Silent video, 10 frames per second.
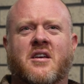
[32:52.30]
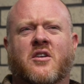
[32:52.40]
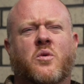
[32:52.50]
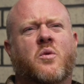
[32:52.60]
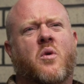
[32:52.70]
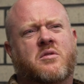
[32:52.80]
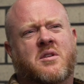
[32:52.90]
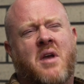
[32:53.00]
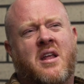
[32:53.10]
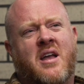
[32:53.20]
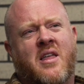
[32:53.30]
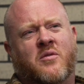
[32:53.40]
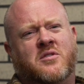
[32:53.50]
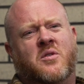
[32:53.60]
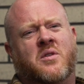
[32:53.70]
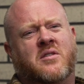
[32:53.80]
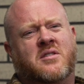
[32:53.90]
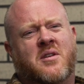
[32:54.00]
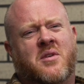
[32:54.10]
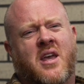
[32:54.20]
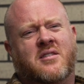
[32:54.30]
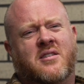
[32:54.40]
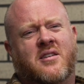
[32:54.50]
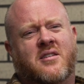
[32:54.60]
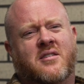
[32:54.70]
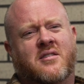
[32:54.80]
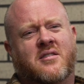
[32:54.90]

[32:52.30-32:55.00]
because what was the main guy that was doing that? Was his name Casey?